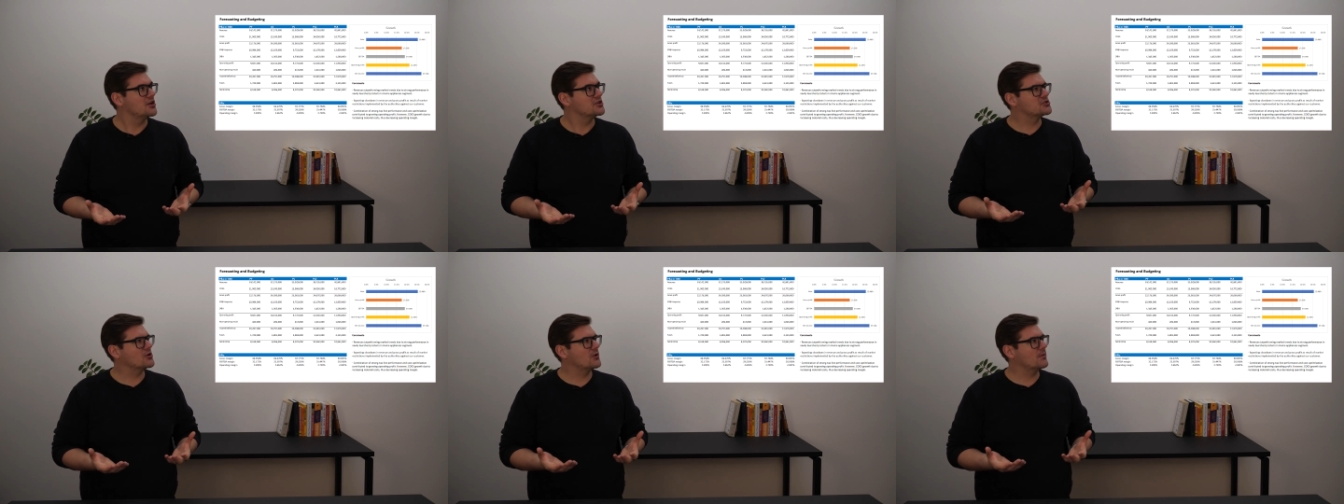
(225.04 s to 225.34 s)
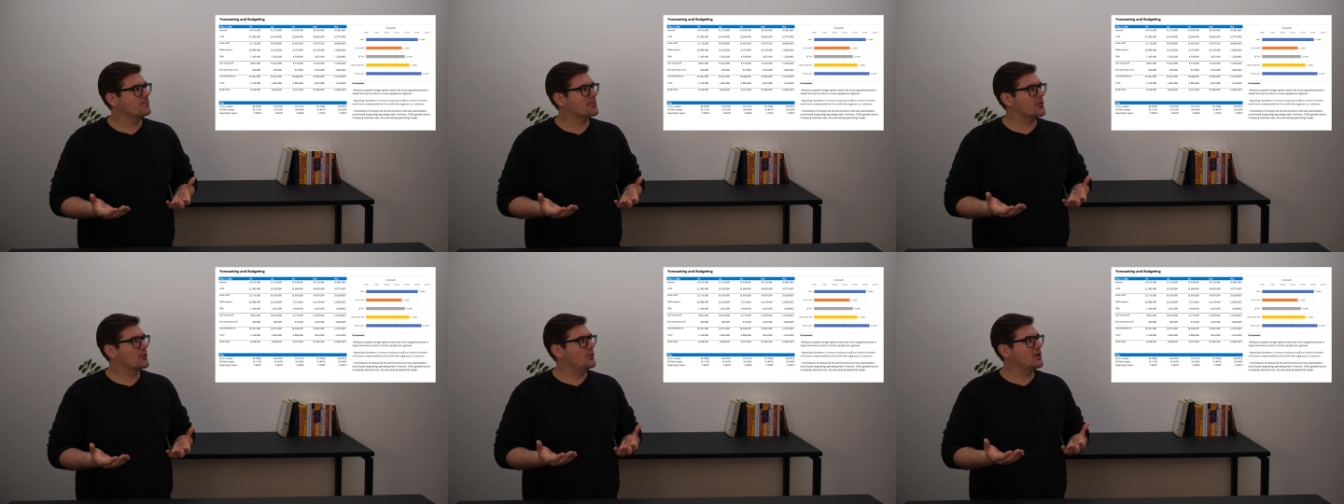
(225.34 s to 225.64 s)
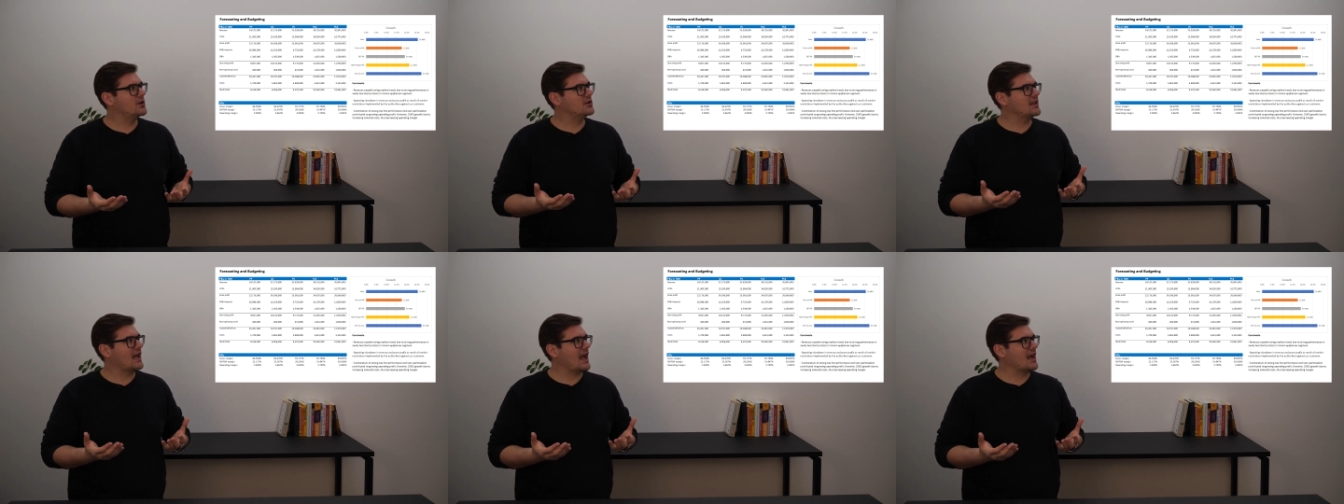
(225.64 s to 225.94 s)
So
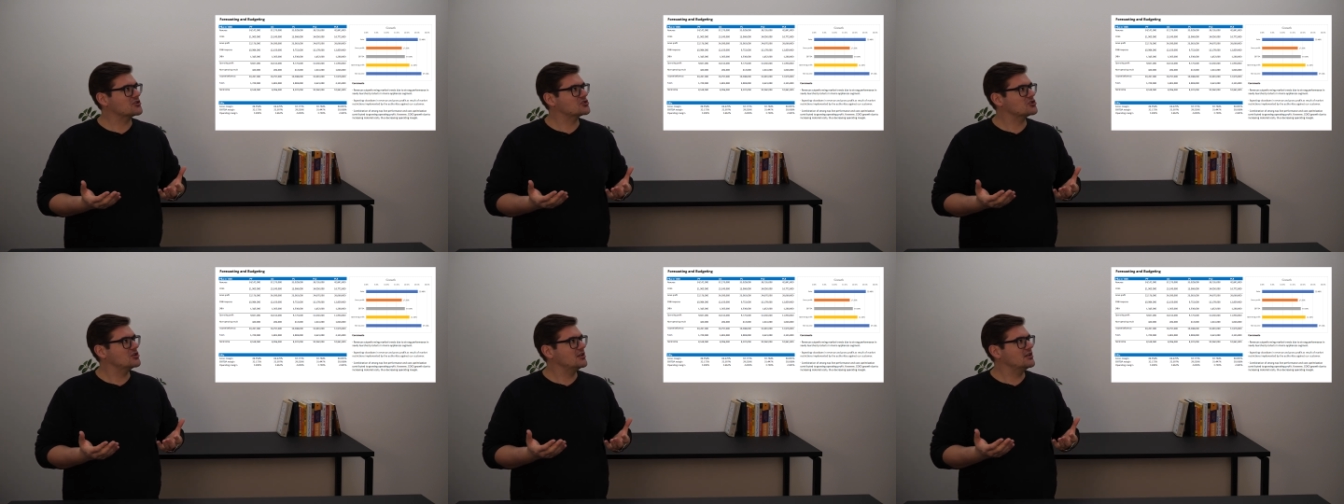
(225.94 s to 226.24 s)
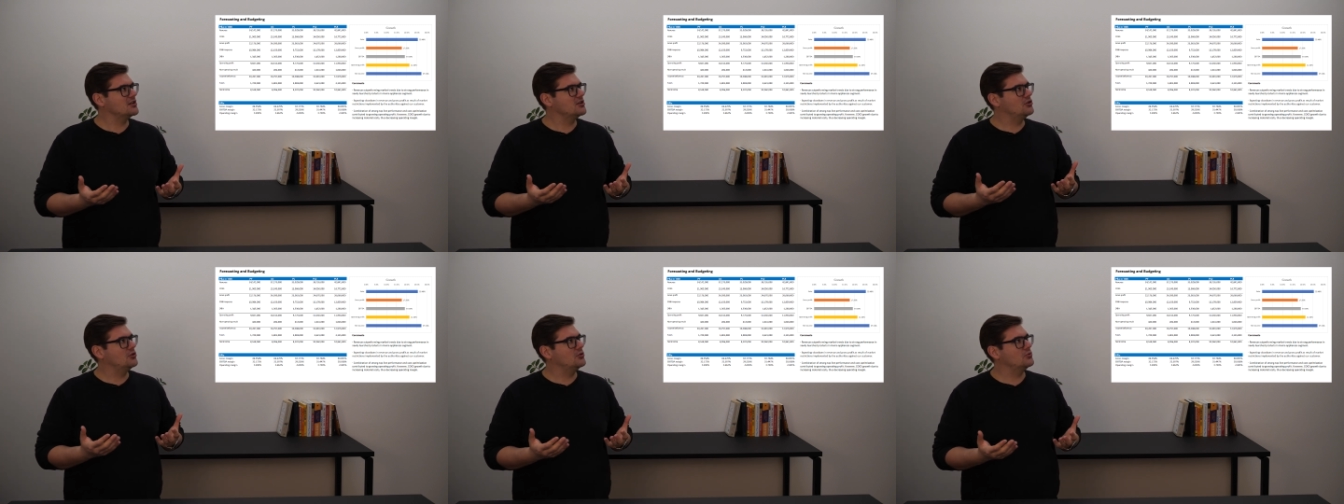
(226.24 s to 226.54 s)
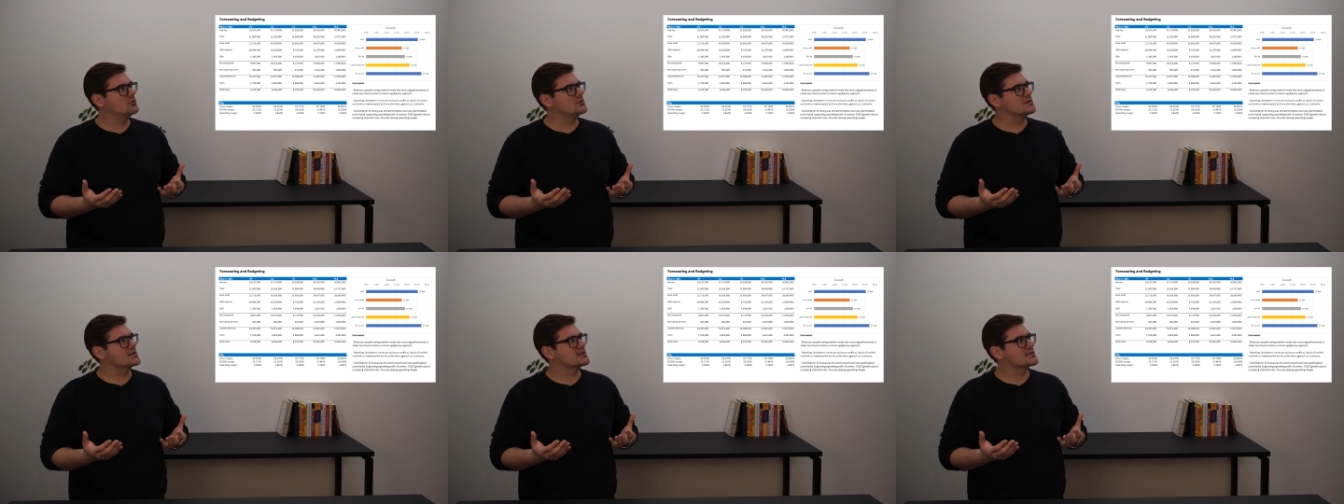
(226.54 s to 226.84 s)
we could actually
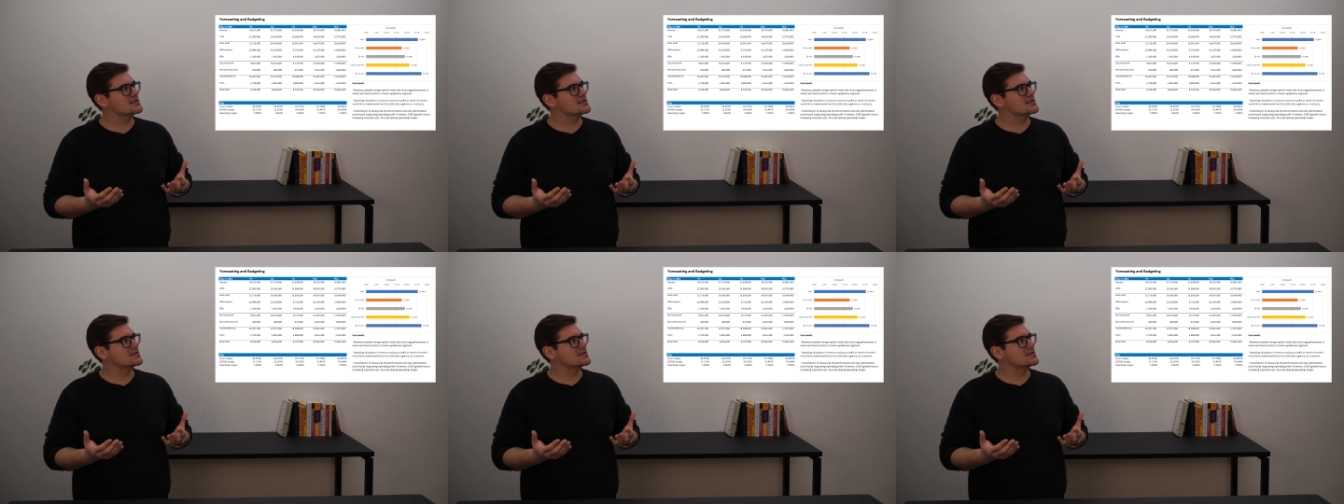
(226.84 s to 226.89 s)
use